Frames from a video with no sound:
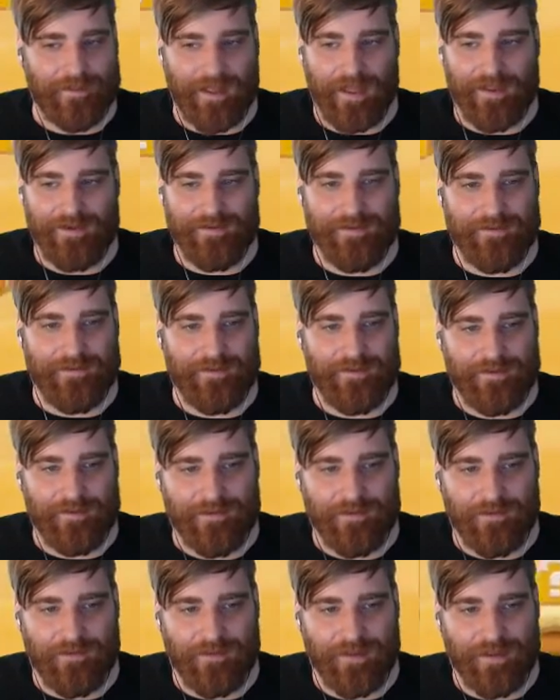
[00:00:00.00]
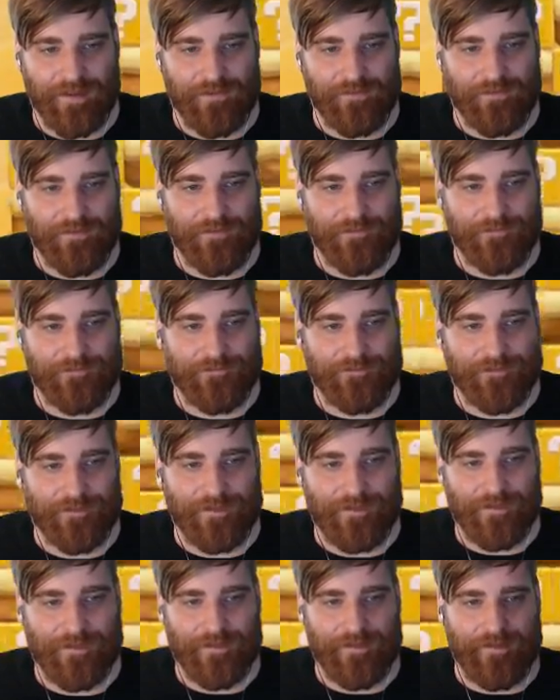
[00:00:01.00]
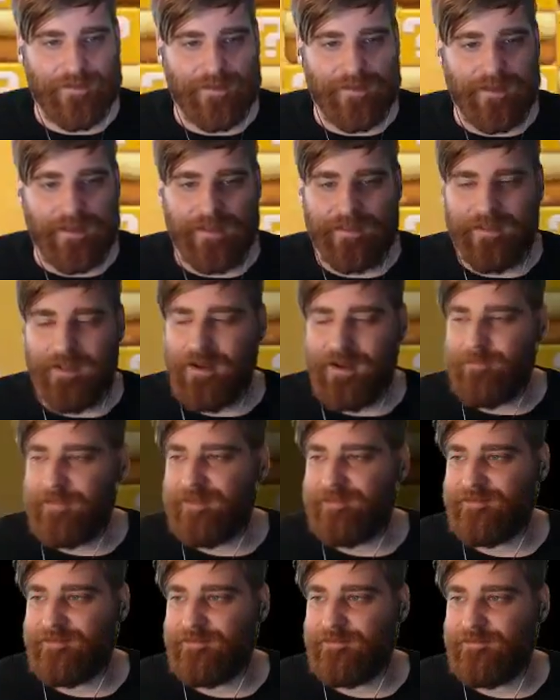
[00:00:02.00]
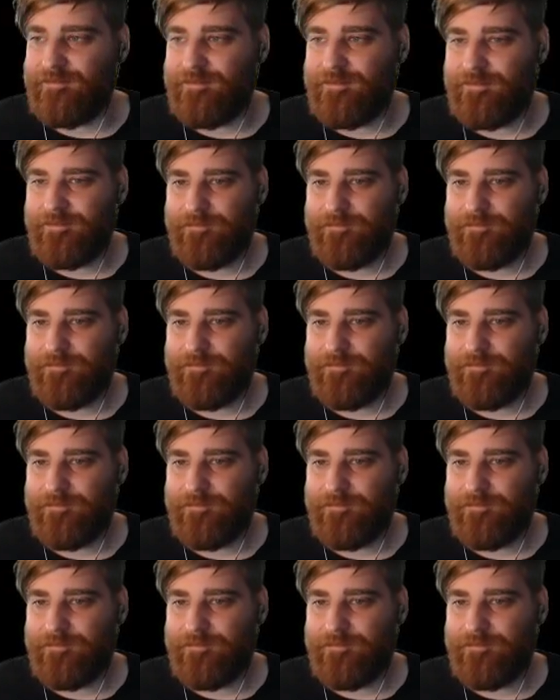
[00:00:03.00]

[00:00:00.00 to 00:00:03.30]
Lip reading: I did. Okay, cool. Thought I must have.